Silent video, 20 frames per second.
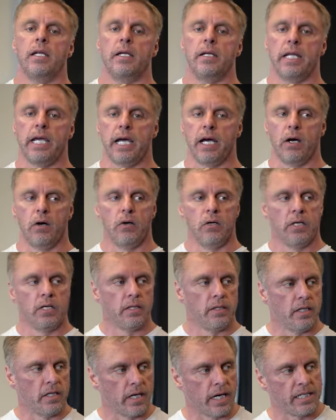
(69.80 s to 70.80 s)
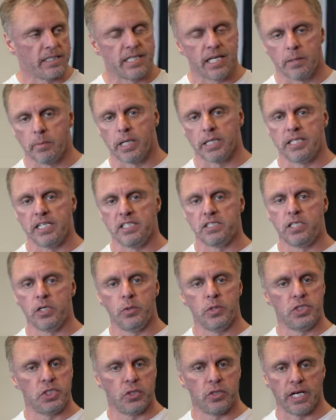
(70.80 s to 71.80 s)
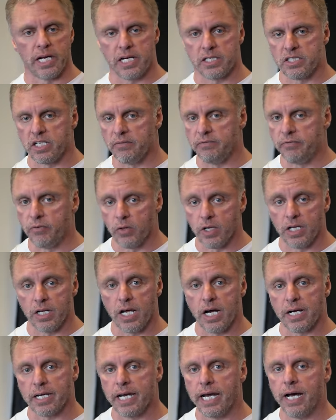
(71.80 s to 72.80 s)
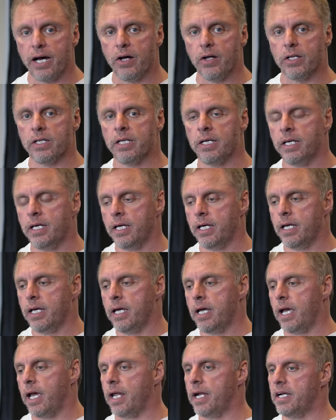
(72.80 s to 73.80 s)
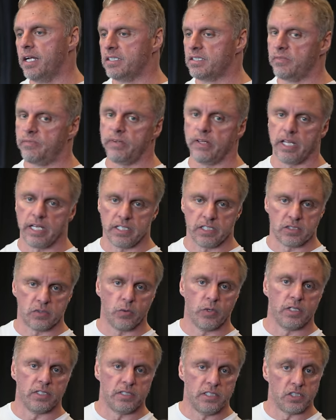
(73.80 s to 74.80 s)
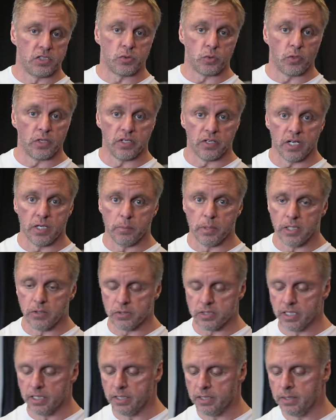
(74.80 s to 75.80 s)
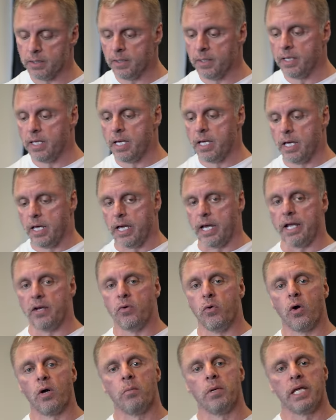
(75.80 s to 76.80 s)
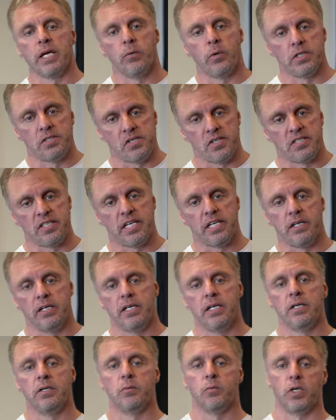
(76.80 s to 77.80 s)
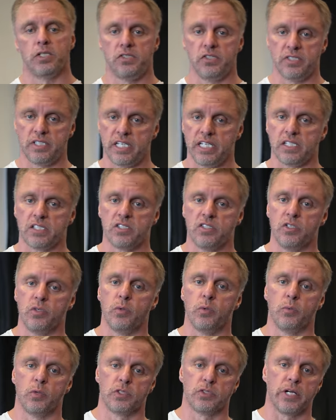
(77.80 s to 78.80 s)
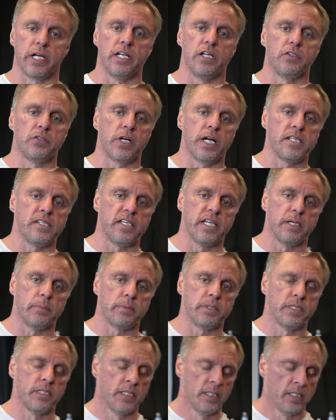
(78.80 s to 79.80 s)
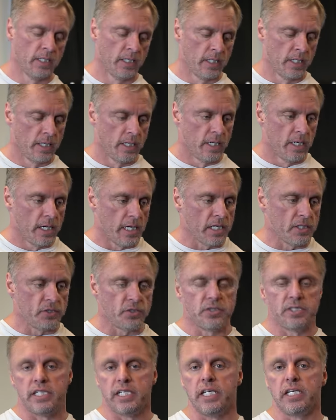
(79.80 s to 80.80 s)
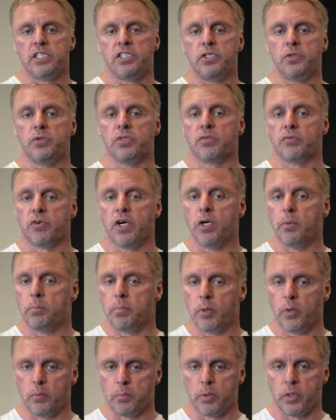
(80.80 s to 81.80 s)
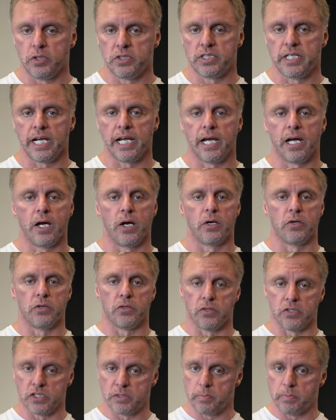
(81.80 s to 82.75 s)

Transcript: Now, the nice thing about these too is you can actually fully lock out and it doesn't feel like it's gonna destroy your elbows. And normally what you see us do when we're training triceps is you see us use a rope push down or the